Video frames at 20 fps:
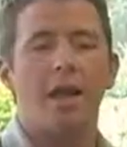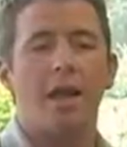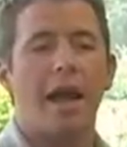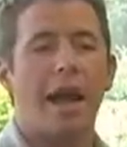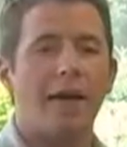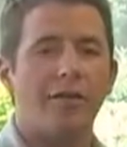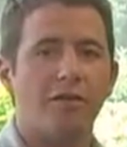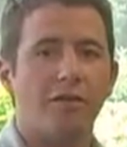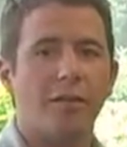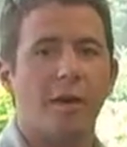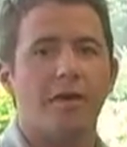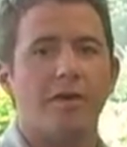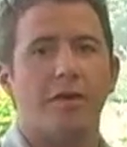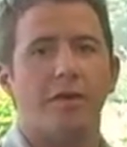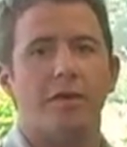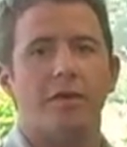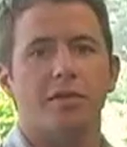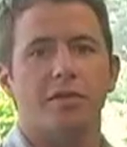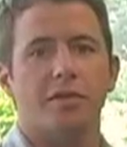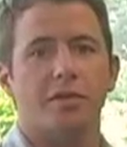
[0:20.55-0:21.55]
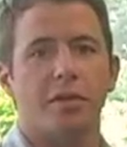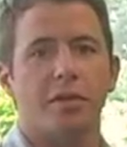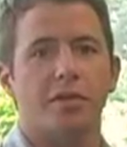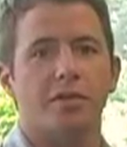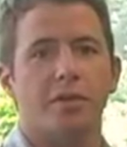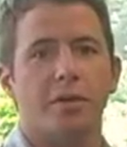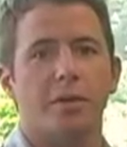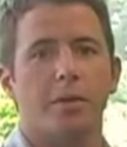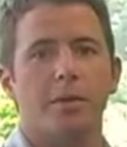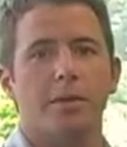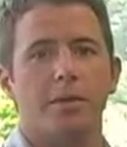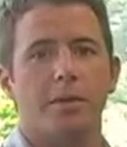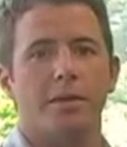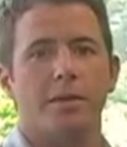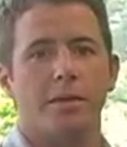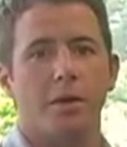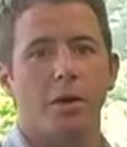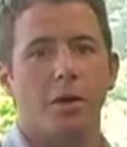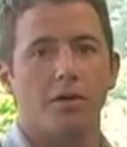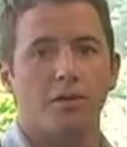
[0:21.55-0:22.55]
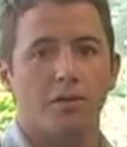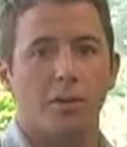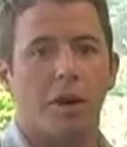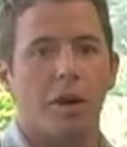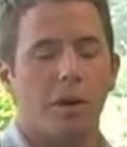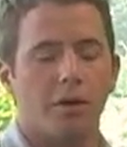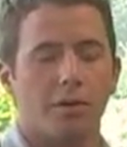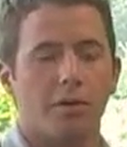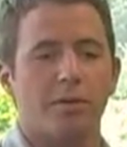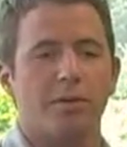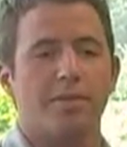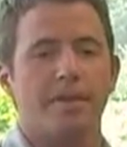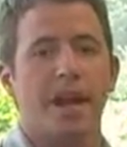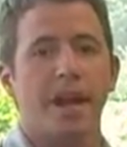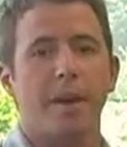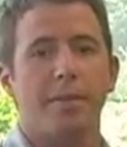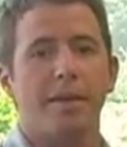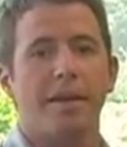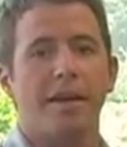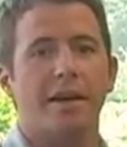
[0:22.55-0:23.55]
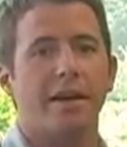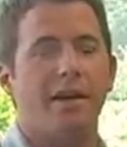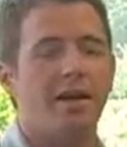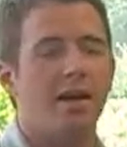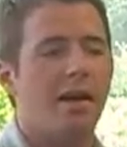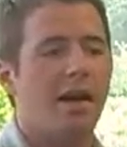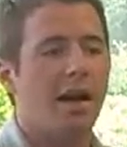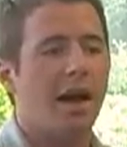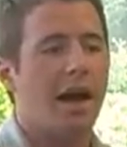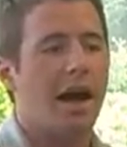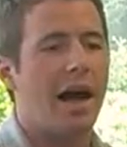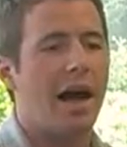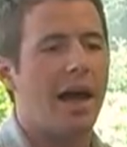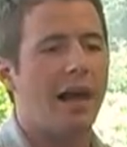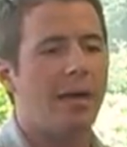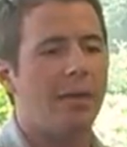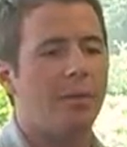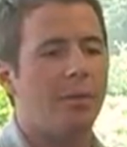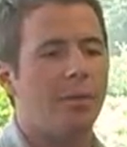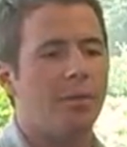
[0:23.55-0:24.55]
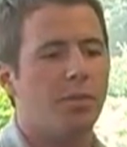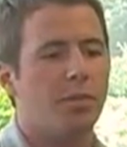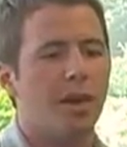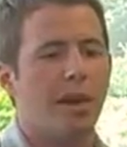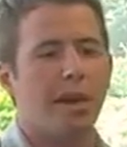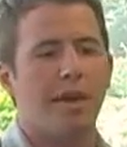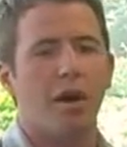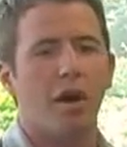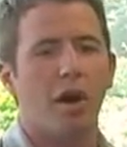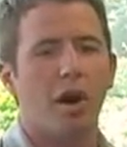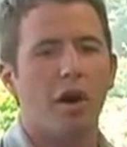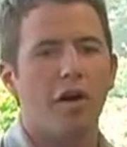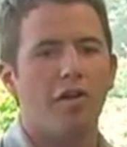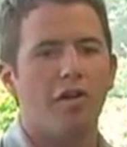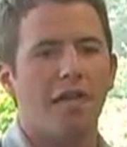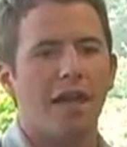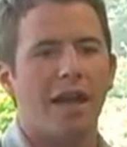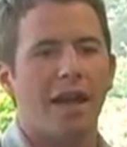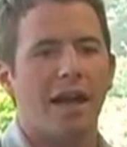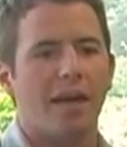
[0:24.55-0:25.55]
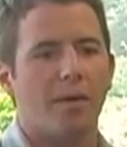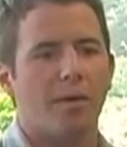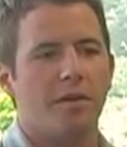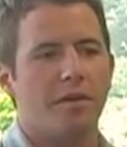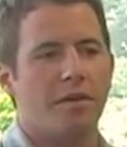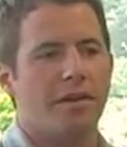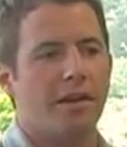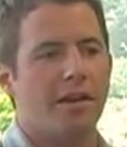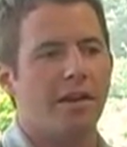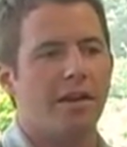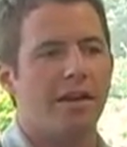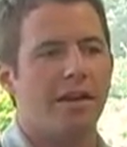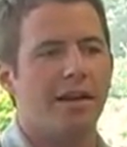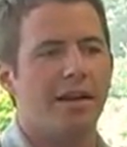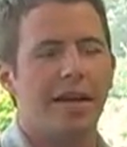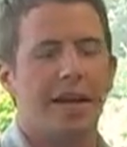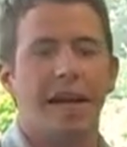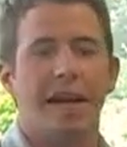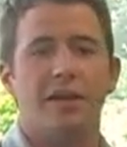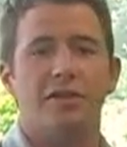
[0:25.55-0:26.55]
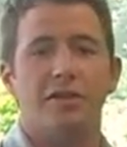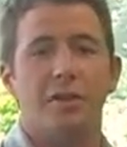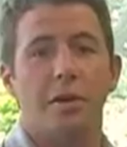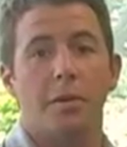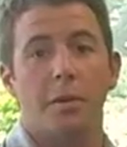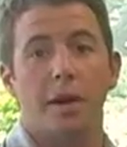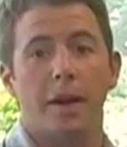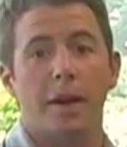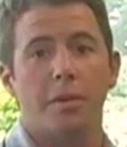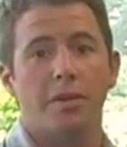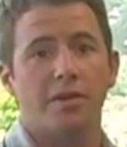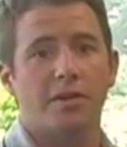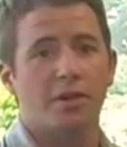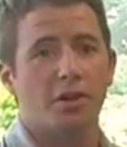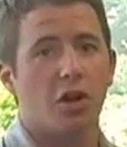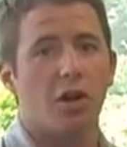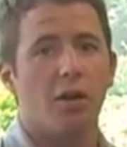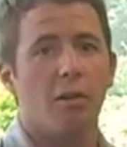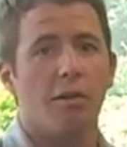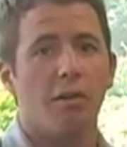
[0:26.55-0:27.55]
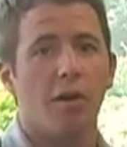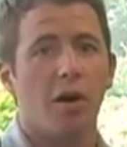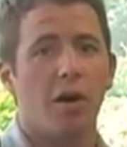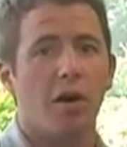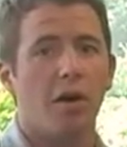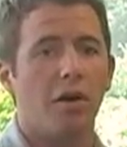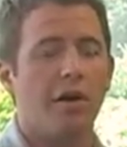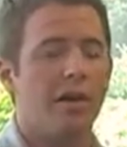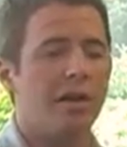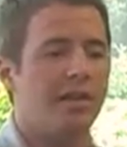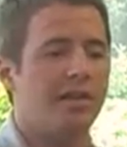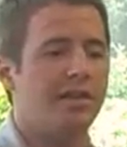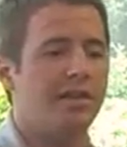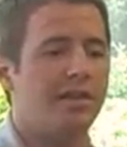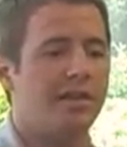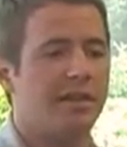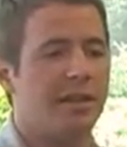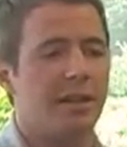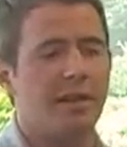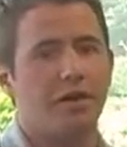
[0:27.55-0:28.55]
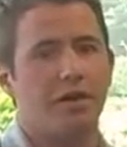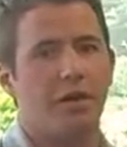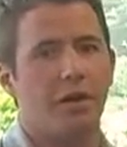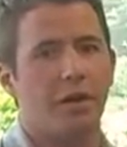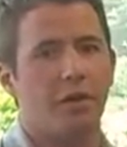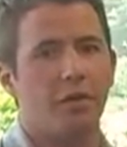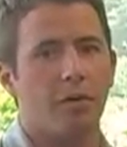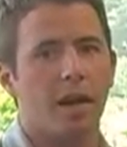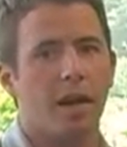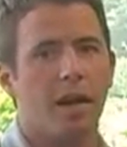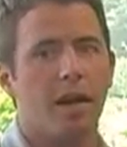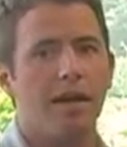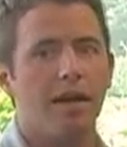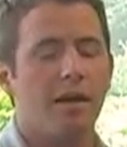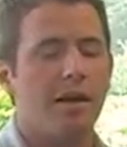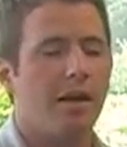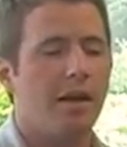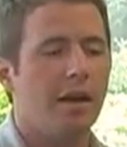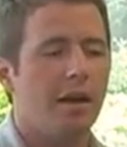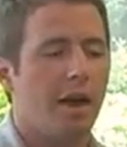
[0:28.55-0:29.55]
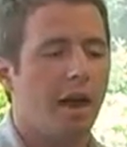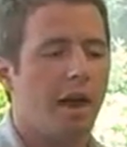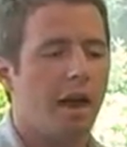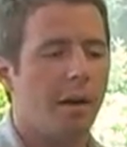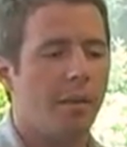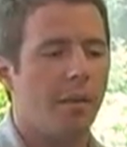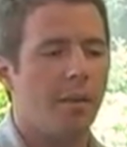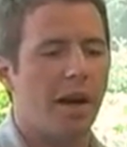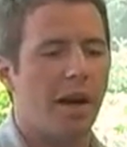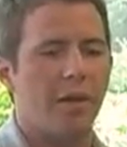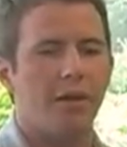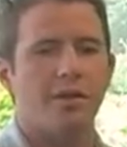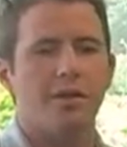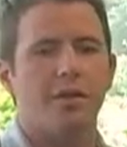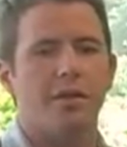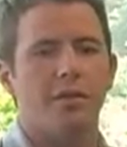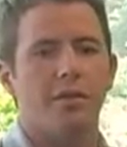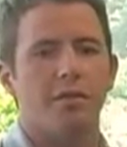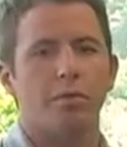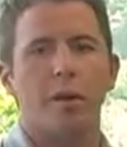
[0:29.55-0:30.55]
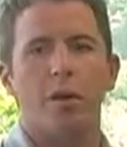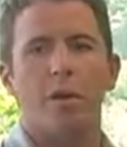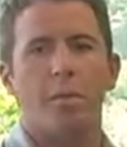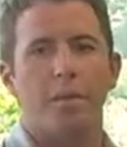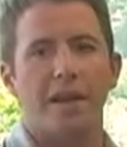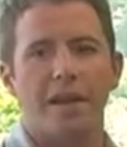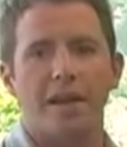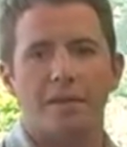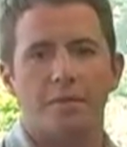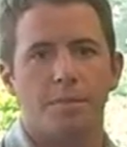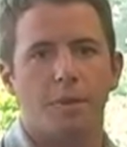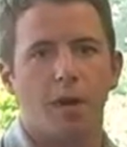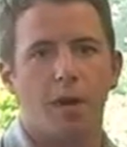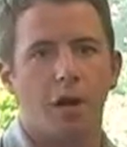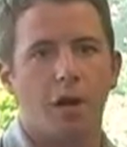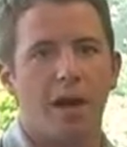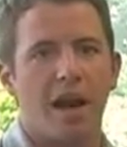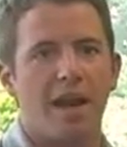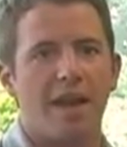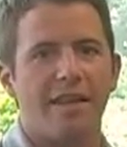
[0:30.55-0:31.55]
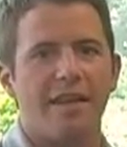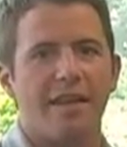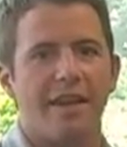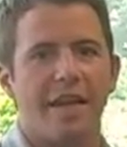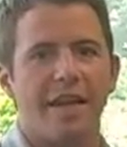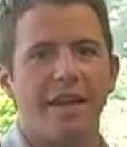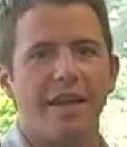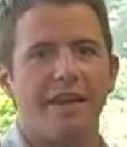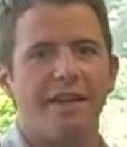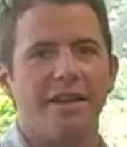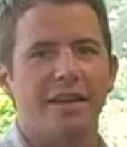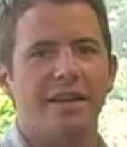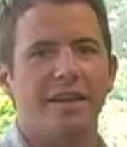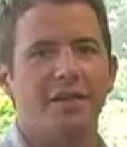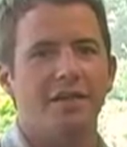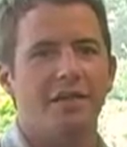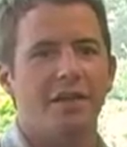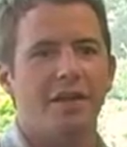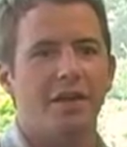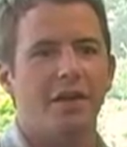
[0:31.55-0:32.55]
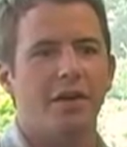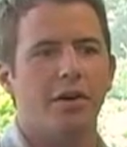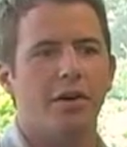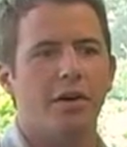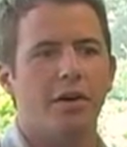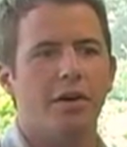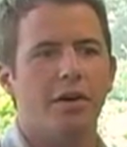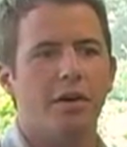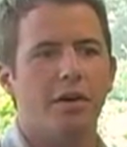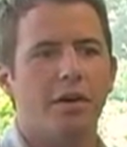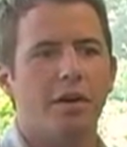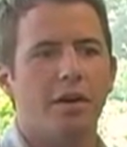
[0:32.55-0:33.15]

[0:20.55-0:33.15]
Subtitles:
After my first surgery, which was arthroscopic, I would play golf and I would feel it occasionally when I would chunk a ball. It just didn't feel right. When I would throw a baseball or anything, it didn't feel